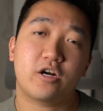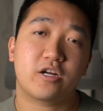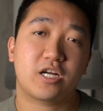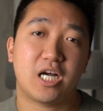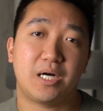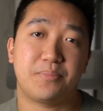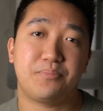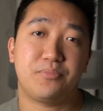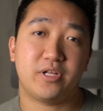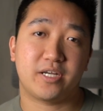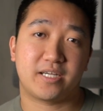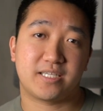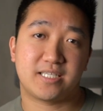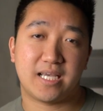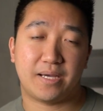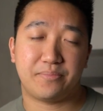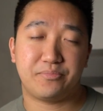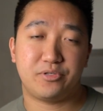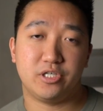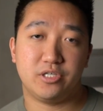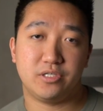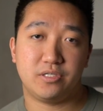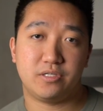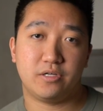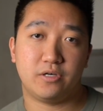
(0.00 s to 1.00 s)
a couple
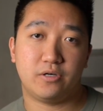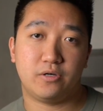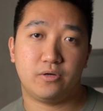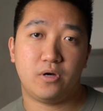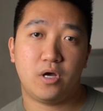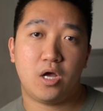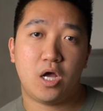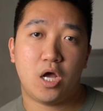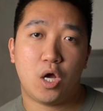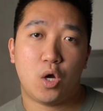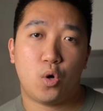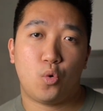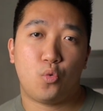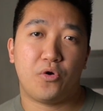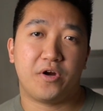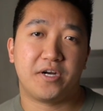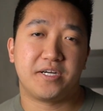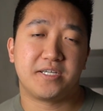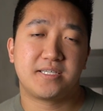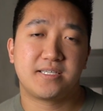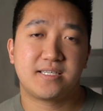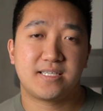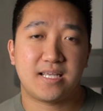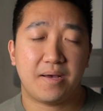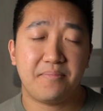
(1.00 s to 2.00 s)
exceptions though, where
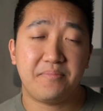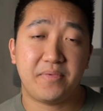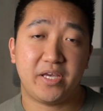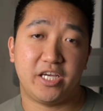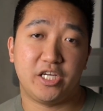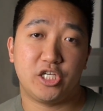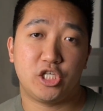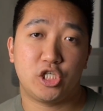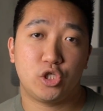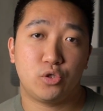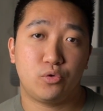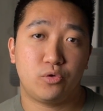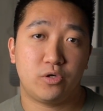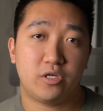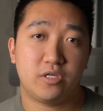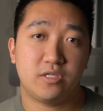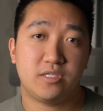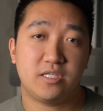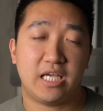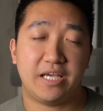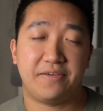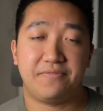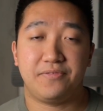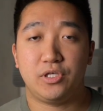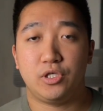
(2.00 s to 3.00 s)
some
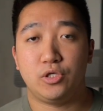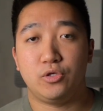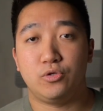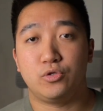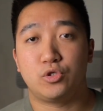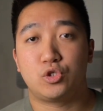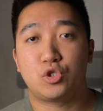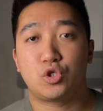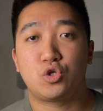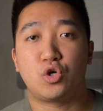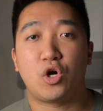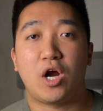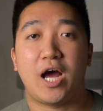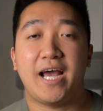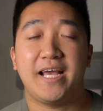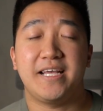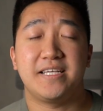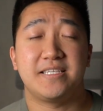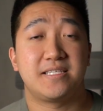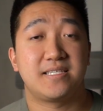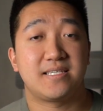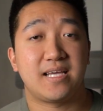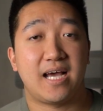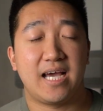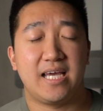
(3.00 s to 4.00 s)
issuers, if you try
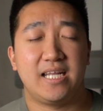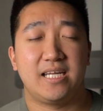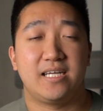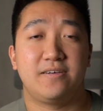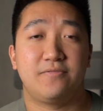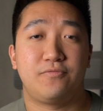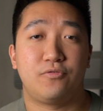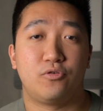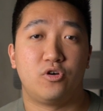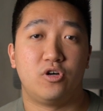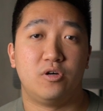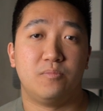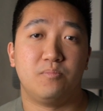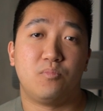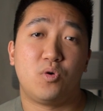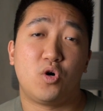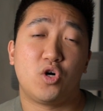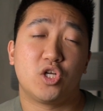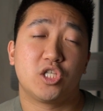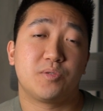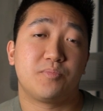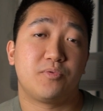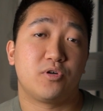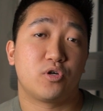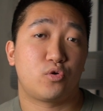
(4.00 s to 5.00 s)
and sign up for
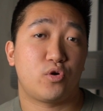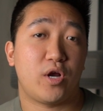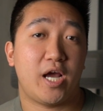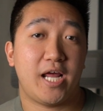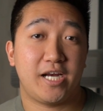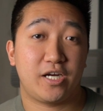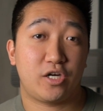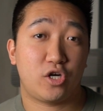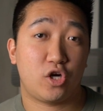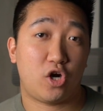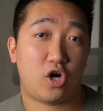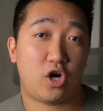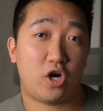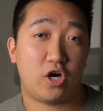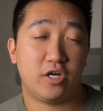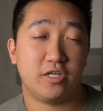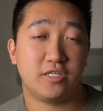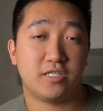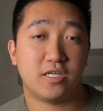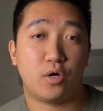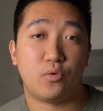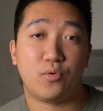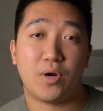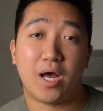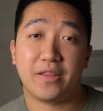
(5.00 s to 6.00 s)
multiple credit
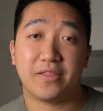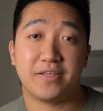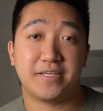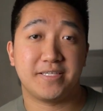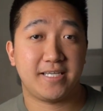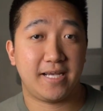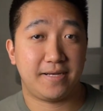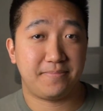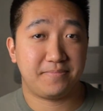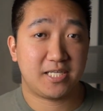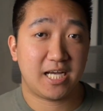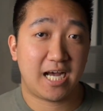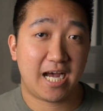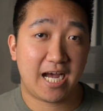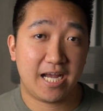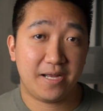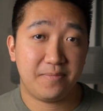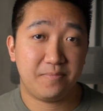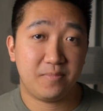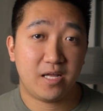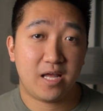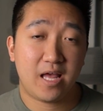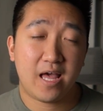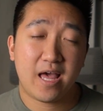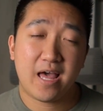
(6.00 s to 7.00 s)
cards around the same time,